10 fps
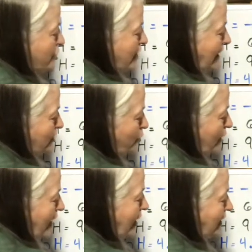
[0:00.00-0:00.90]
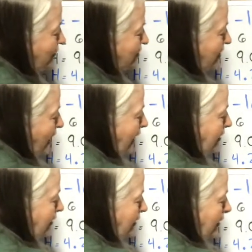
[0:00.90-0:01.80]
that to a negative sign
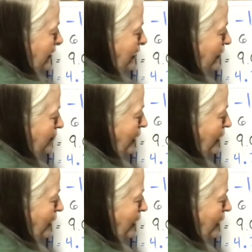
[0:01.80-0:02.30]
by